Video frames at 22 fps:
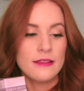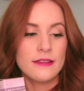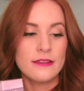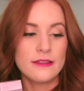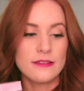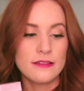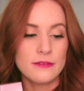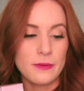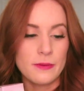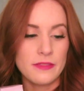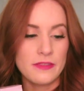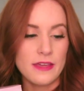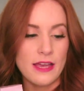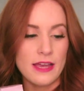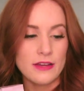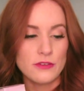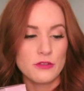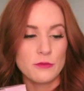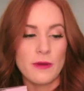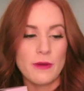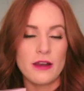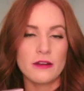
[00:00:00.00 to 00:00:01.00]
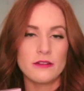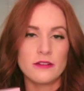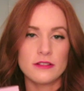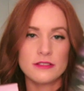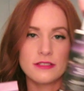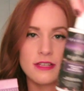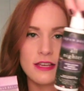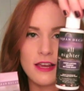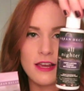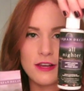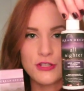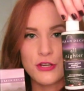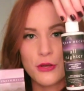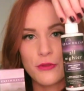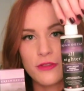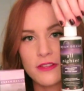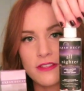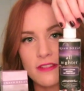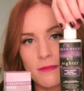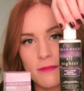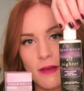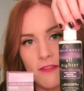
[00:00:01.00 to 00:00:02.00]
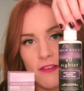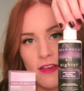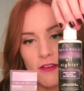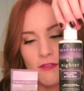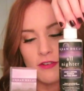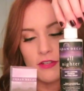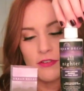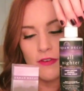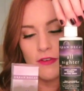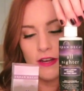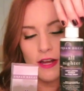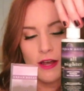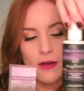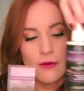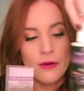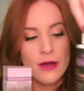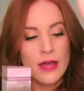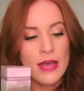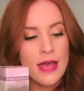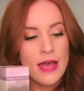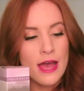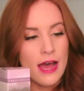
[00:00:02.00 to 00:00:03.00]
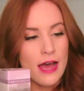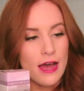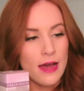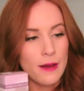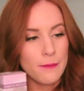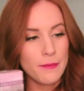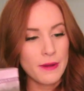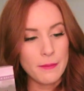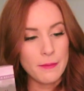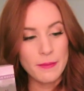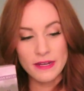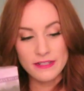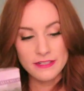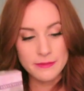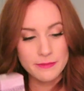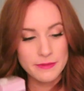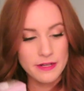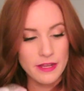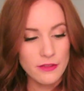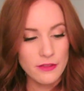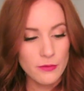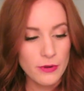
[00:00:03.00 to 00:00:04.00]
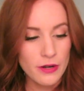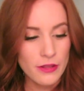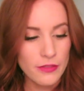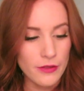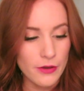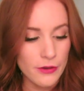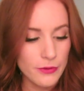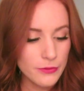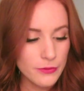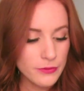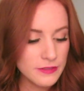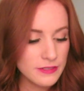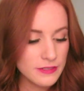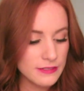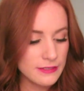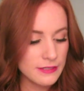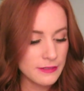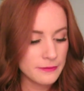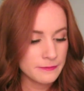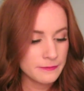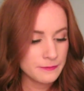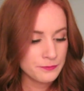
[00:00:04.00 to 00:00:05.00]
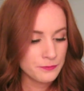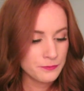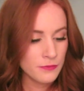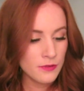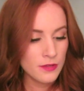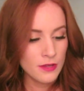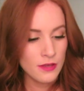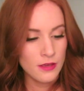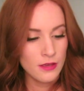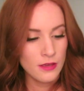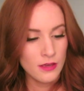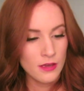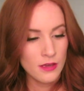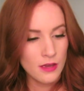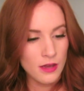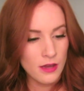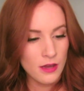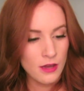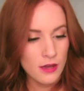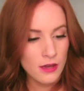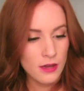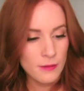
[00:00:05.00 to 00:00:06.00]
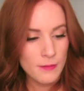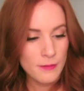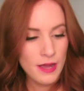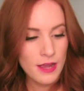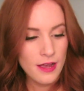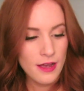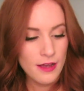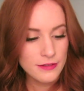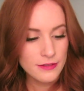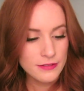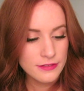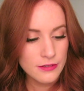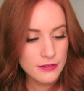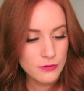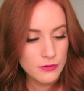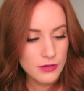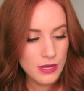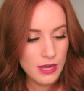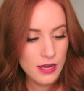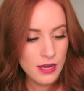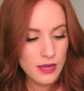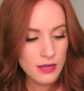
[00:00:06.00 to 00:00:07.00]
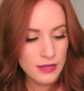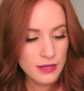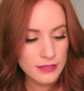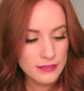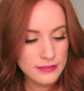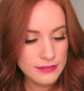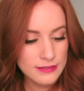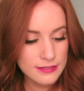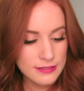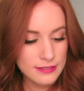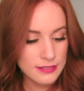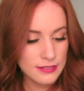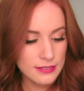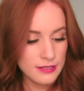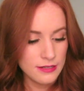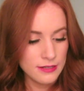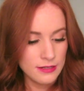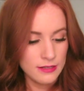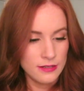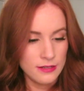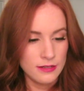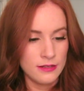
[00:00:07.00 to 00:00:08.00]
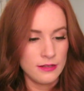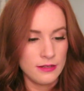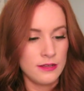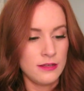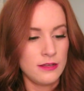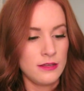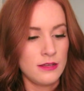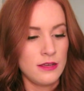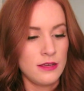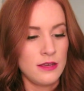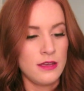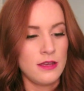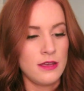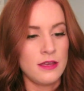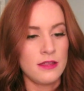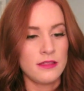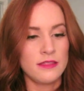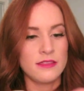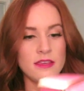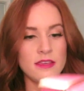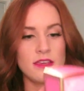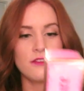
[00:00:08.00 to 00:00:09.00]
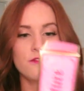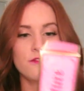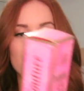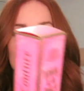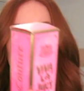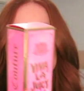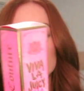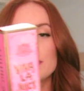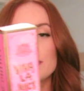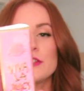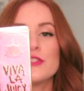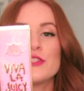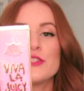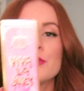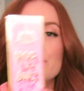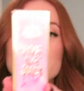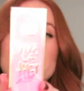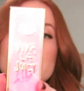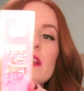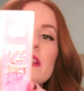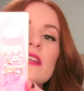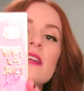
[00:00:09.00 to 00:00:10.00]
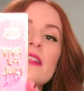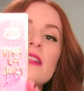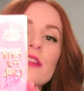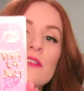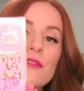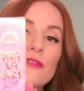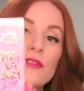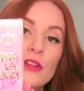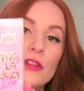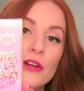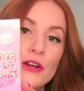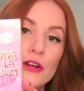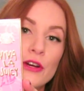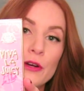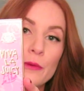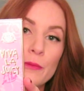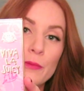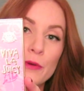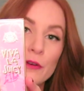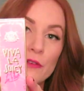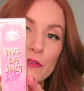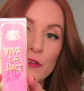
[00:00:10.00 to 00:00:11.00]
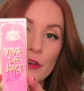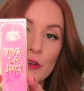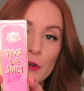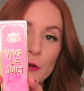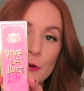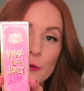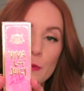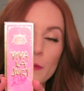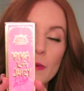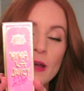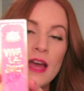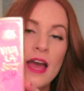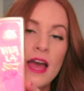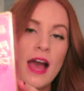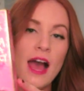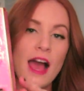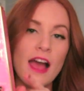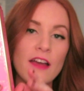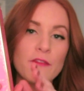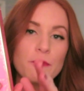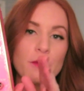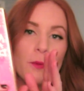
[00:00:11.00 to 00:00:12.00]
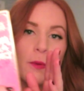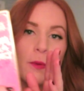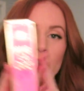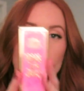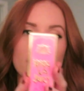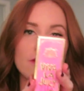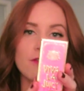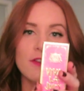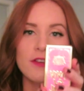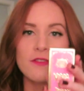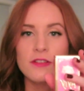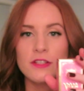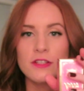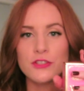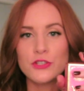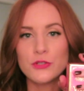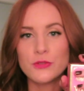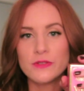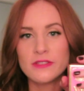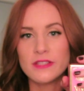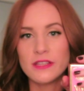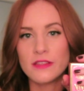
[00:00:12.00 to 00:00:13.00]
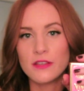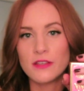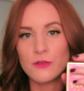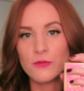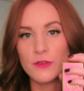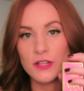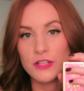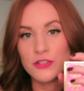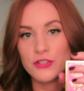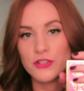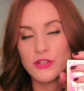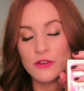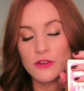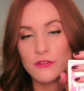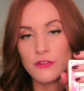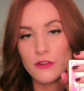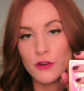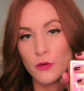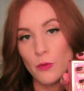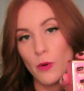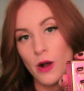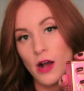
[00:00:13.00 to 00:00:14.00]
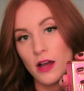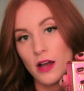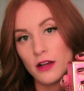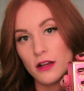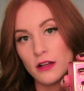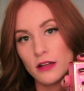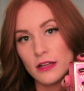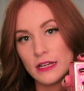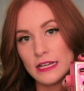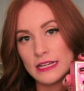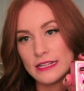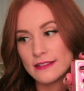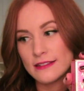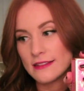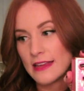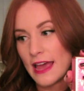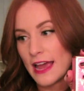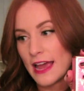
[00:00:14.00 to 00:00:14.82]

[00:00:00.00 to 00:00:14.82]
This is what the actual bottle looks like. I showed this in my favorites video, uh, but I picked up another one of those. Um, I also got the Viva La Juicy Le Fleur perfume. I've been wearing Viva La Juicy, the original, for a while. It's